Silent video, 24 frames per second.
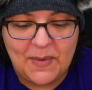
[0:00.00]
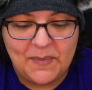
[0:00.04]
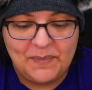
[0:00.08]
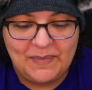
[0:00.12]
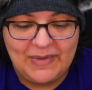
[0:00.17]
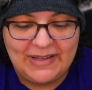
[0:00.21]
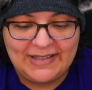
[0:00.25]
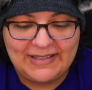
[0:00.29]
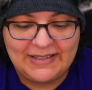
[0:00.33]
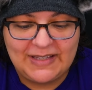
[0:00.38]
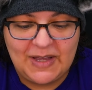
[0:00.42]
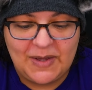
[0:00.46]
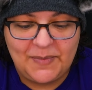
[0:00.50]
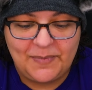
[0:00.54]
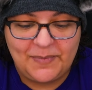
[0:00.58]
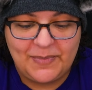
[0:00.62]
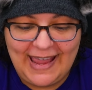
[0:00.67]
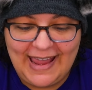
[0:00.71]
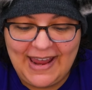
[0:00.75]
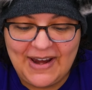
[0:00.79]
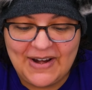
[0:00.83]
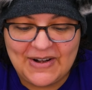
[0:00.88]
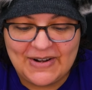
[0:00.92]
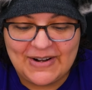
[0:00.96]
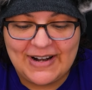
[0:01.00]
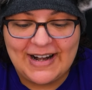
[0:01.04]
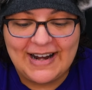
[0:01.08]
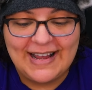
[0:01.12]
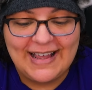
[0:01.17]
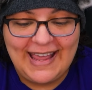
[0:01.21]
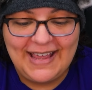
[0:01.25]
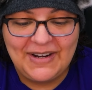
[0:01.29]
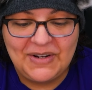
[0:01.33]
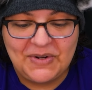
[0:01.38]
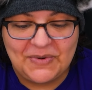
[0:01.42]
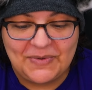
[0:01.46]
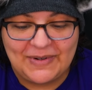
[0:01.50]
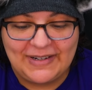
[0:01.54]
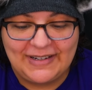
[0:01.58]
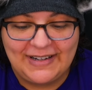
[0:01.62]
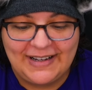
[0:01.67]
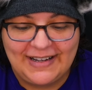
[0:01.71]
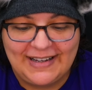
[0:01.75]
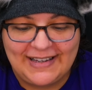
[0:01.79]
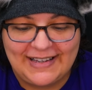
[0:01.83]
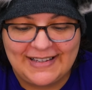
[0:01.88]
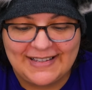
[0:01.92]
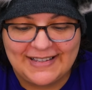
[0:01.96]
messed up hair and green
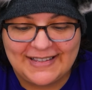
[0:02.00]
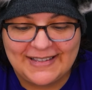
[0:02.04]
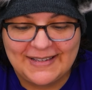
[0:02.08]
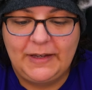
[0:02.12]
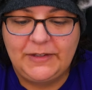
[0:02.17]
eyes.